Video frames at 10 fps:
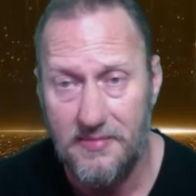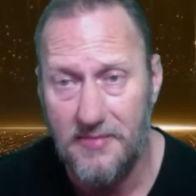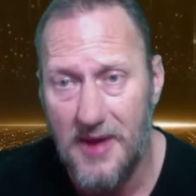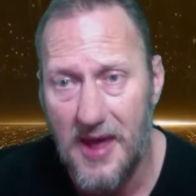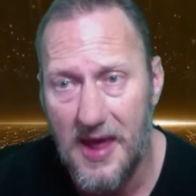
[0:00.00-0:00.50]

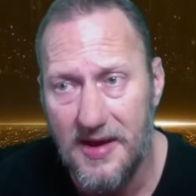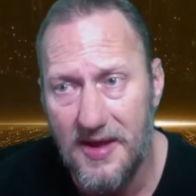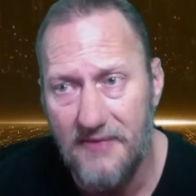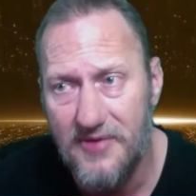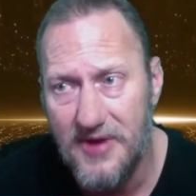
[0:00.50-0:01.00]
And
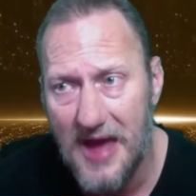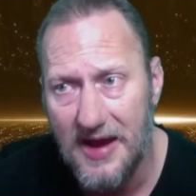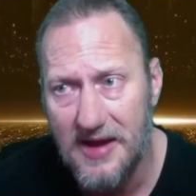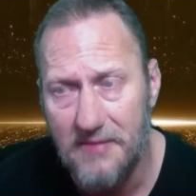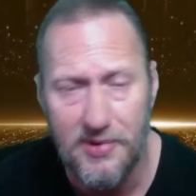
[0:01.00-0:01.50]
if you're not
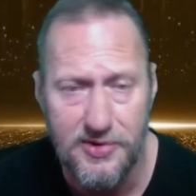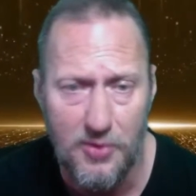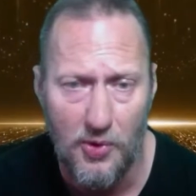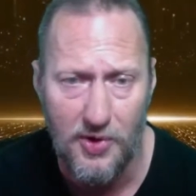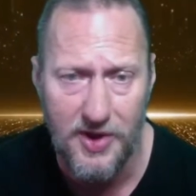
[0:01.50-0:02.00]
going to put the
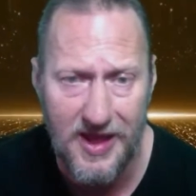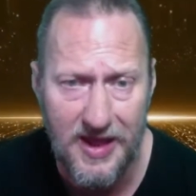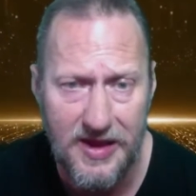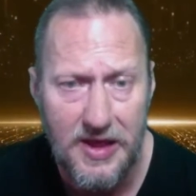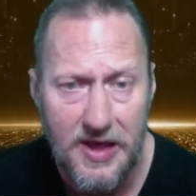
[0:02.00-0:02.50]
work
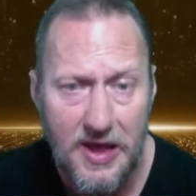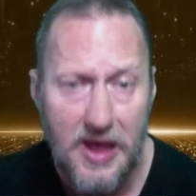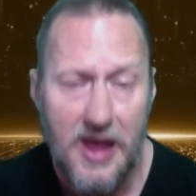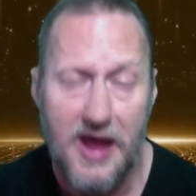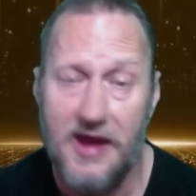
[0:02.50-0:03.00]
in,
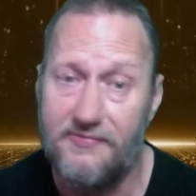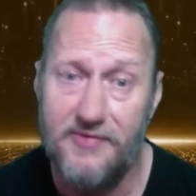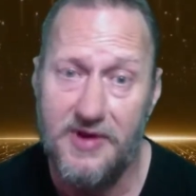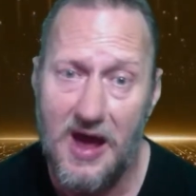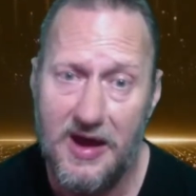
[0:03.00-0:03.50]
and if you're
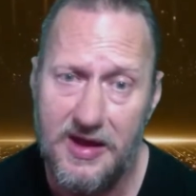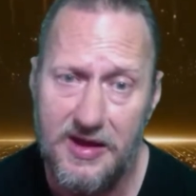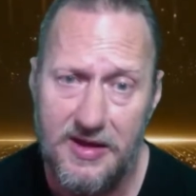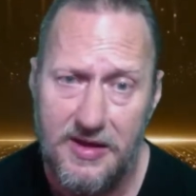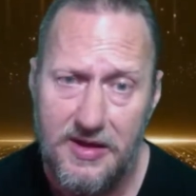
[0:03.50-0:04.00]
not going to
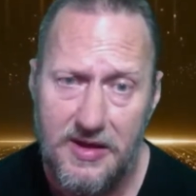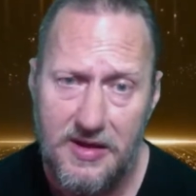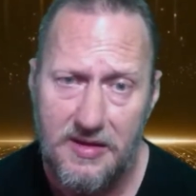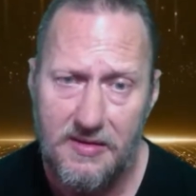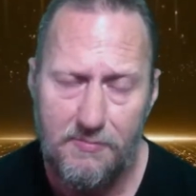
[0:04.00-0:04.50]

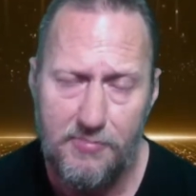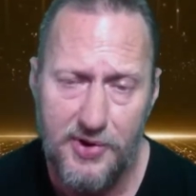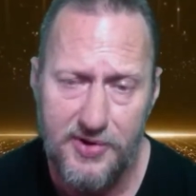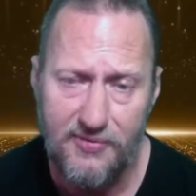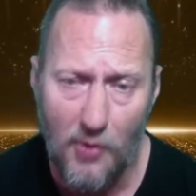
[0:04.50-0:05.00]

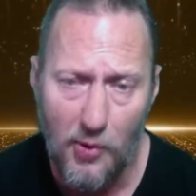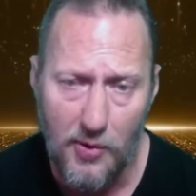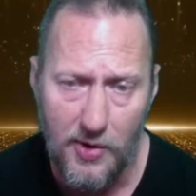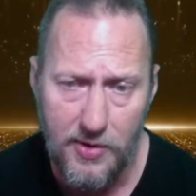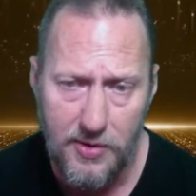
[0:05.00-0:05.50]
push
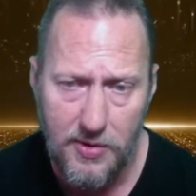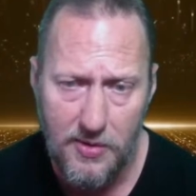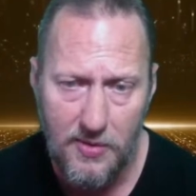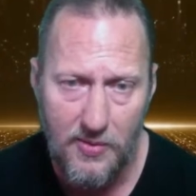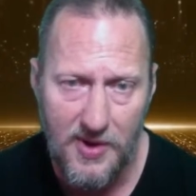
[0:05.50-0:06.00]
forward
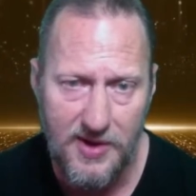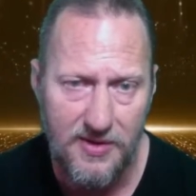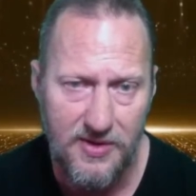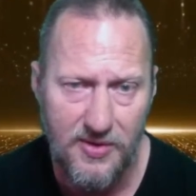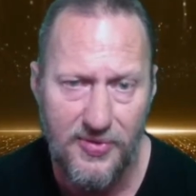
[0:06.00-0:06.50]
when
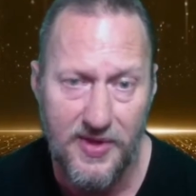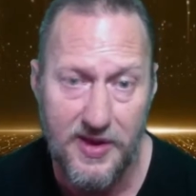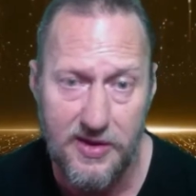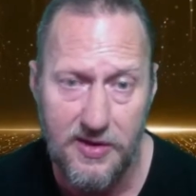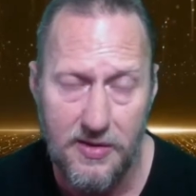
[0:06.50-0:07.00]
you
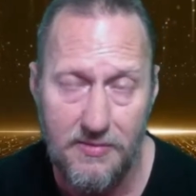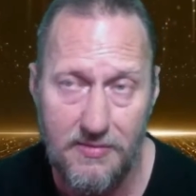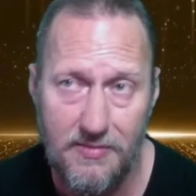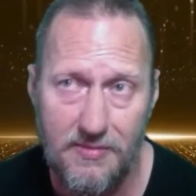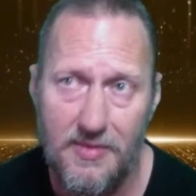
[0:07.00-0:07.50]
think,
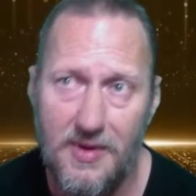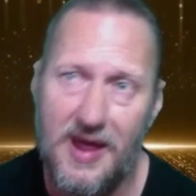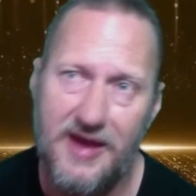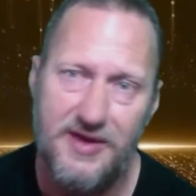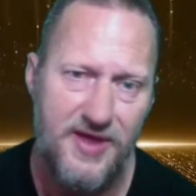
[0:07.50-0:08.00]

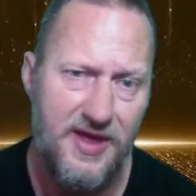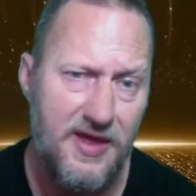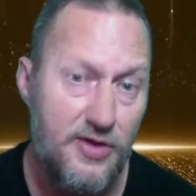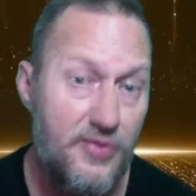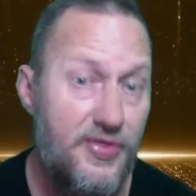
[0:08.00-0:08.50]
like, say
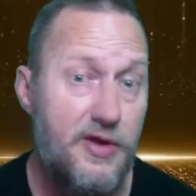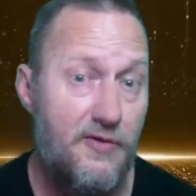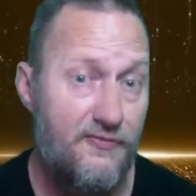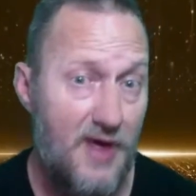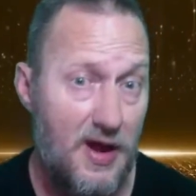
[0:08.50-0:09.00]
you think you're
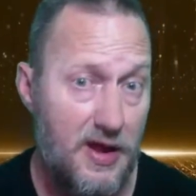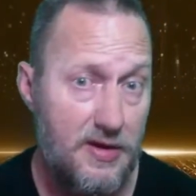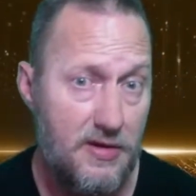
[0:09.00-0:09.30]
failing,